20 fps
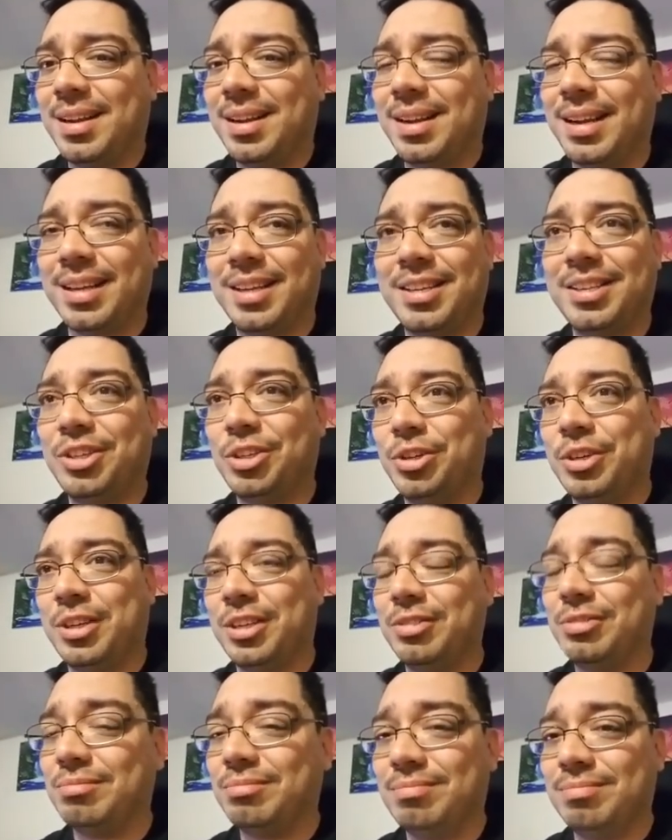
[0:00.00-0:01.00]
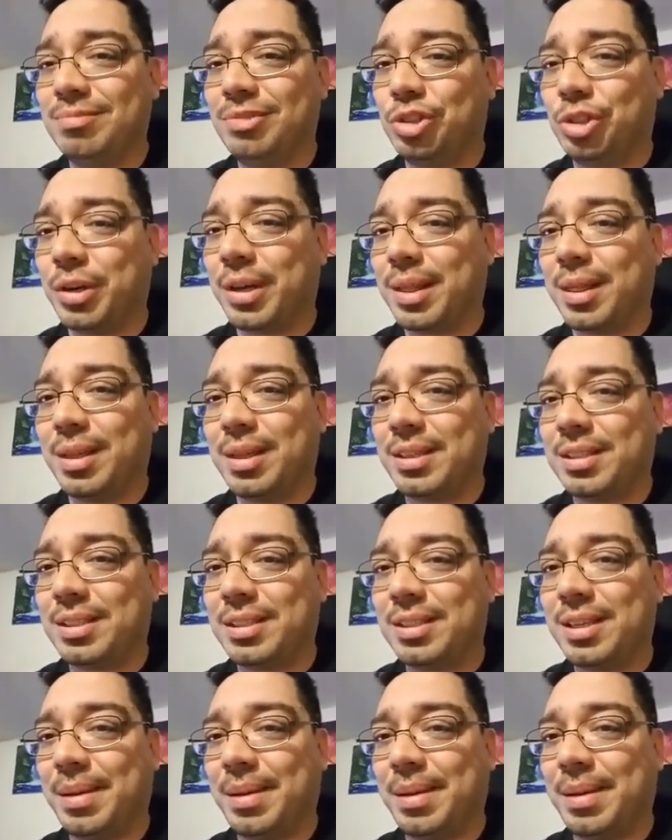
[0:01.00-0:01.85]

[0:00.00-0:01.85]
Like you can drink this.